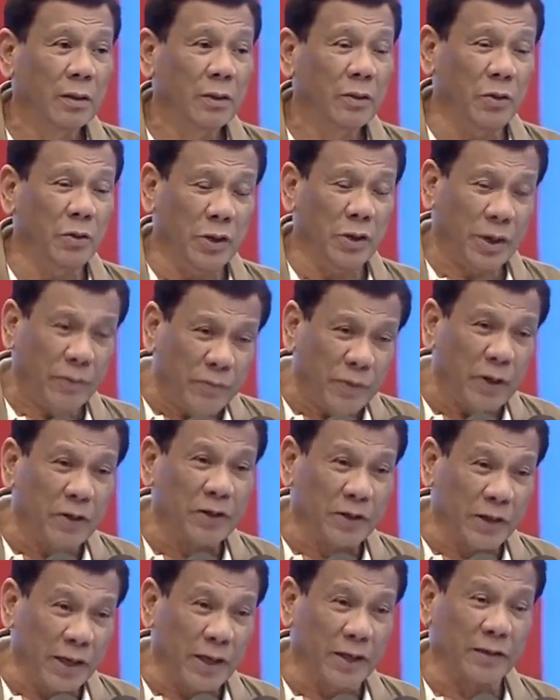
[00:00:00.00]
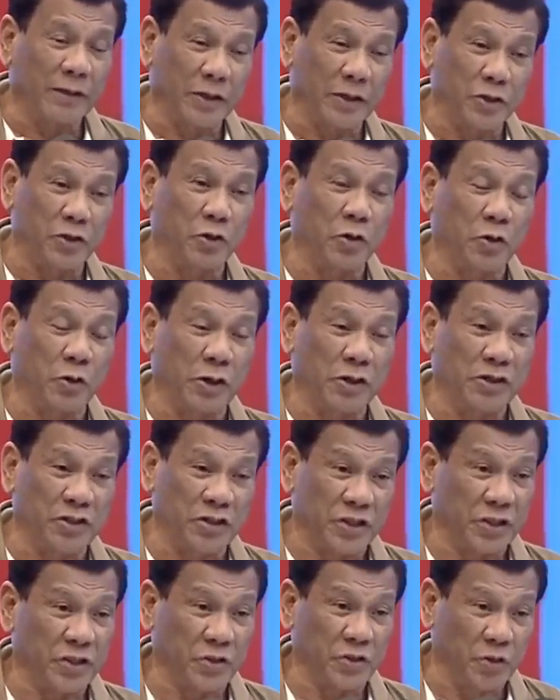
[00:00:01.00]
do you ever think that you can
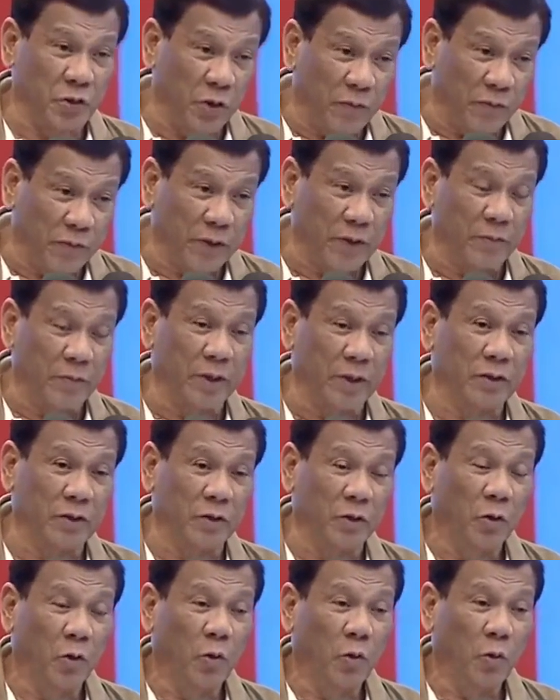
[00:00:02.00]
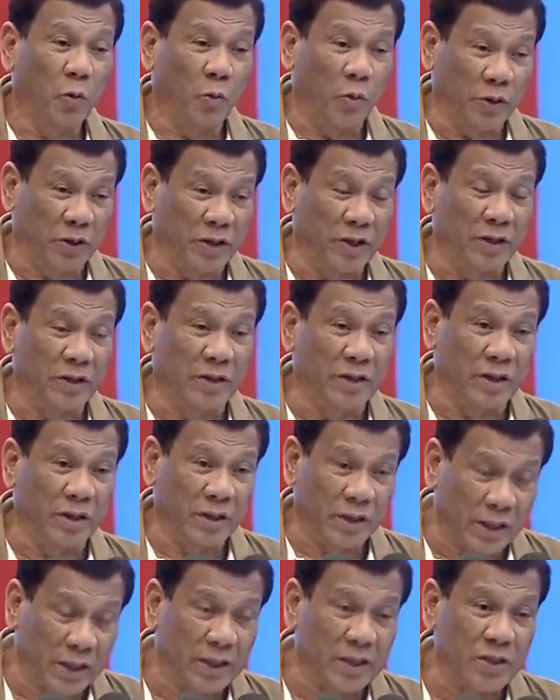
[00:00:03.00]
seize government within the
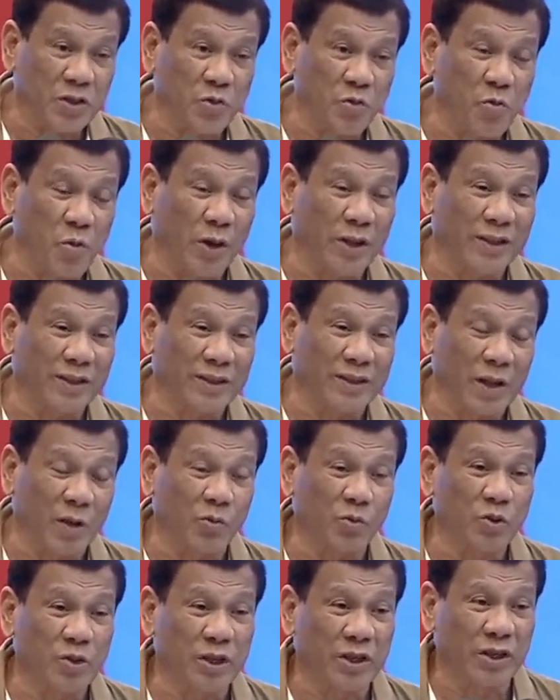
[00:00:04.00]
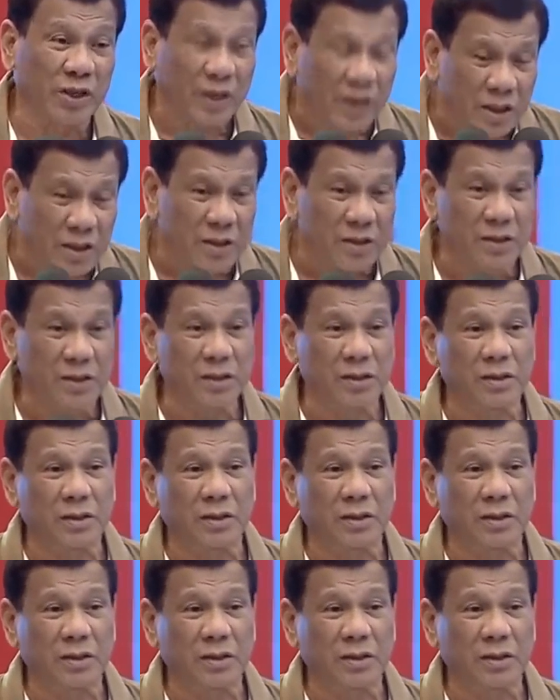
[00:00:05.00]
next 1,000 years?